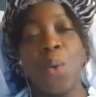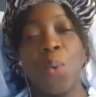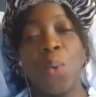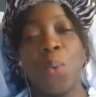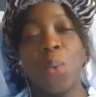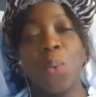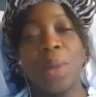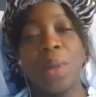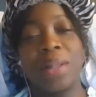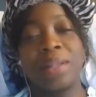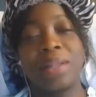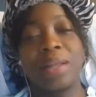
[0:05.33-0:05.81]

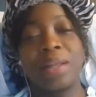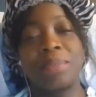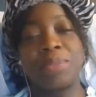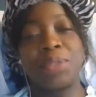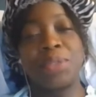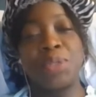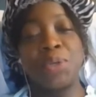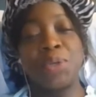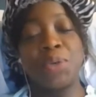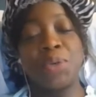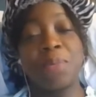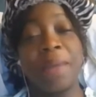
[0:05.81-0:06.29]
Welcome
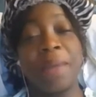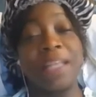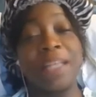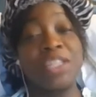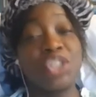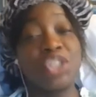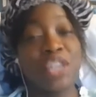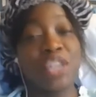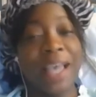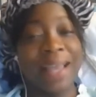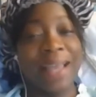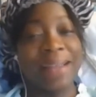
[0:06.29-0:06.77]
to my
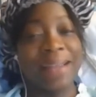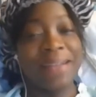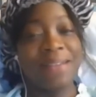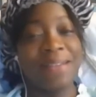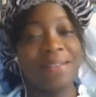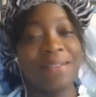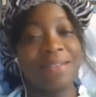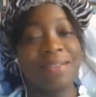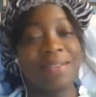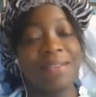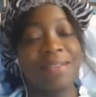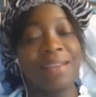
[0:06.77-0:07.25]

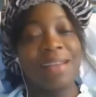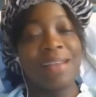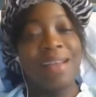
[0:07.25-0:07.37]
channel.